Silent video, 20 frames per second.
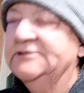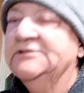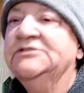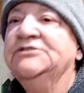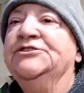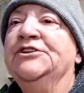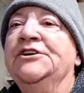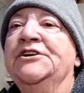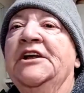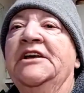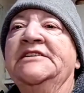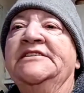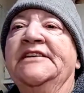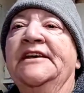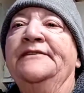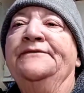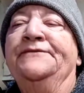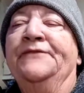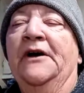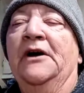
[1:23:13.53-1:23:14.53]
Denise,
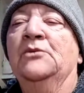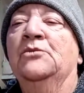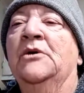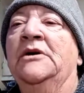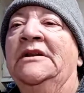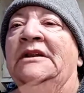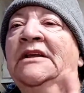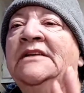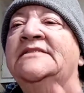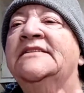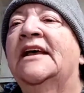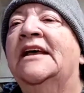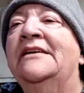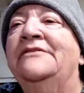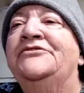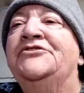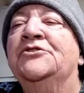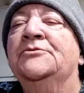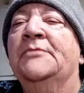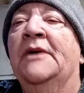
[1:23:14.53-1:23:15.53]
if when Lisa
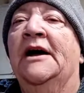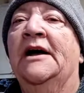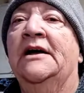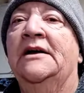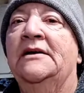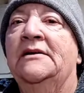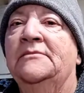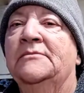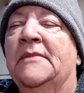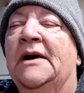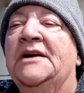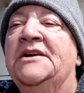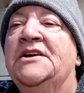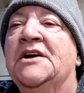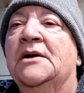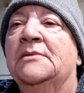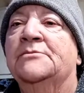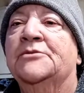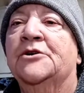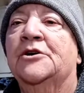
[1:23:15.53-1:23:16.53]
gives you my my
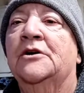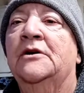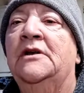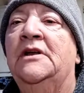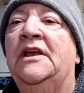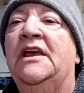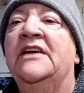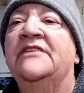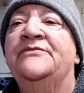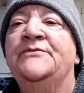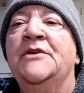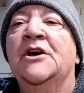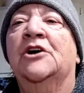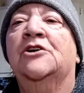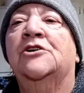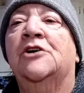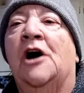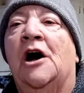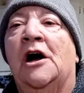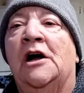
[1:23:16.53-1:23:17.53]
number, give me a
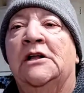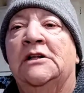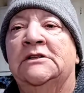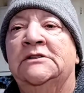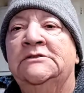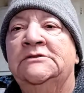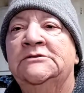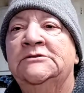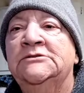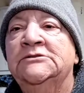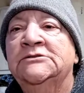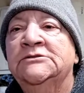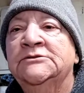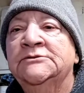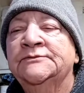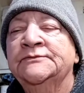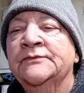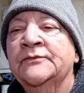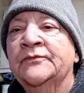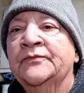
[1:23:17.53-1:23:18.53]
call.
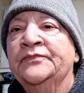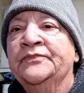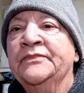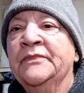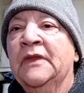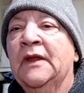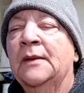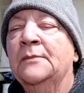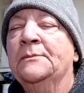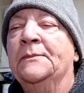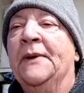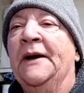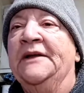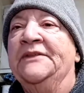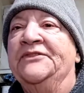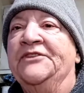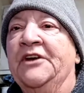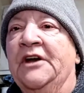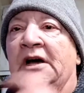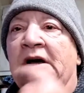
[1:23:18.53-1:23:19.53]

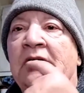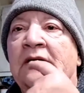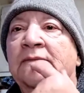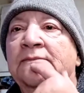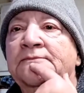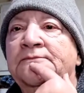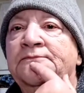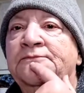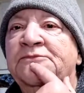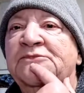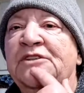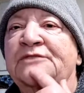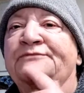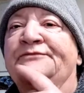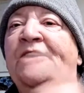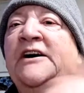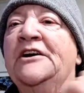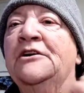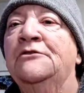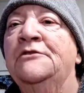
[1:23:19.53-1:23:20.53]
But um,
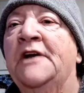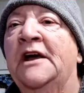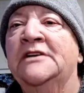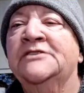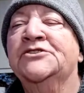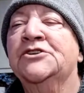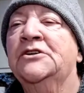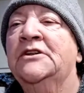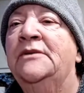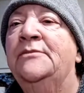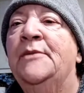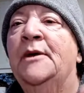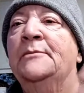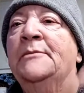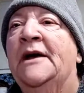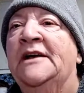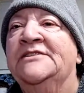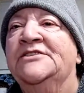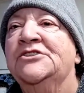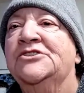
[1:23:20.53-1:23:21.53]
if I don't answer, leave me a
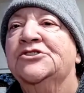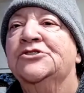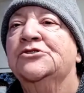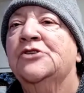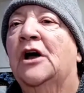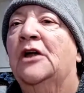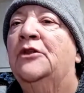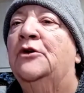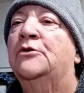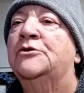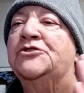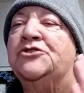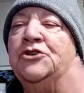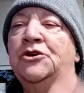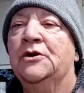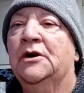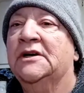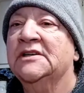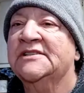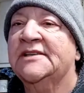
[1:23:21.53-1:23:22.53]
message. So I'll know it's
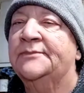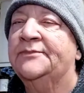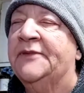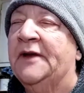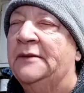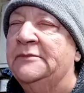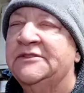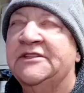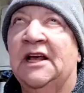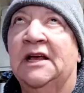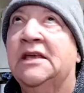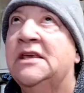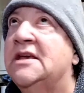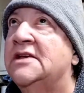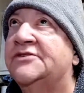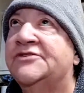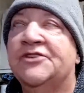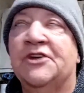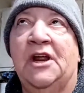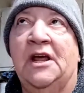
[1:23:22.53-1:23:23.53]
you. Because sometimes, like
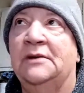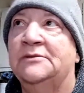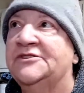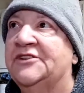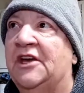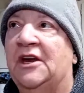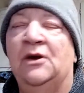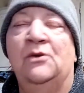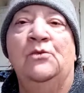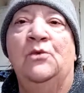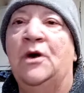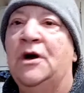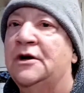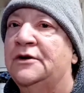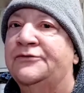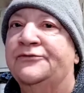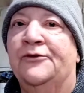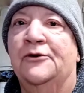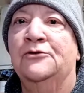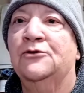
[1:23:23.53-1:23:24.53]
yesterday, I was getting
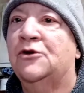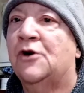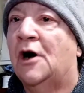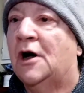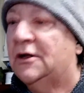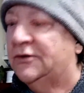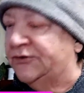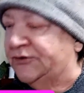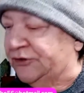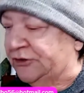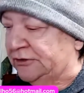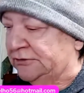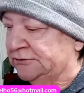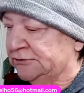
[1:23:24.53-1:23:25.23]
weird phone calls.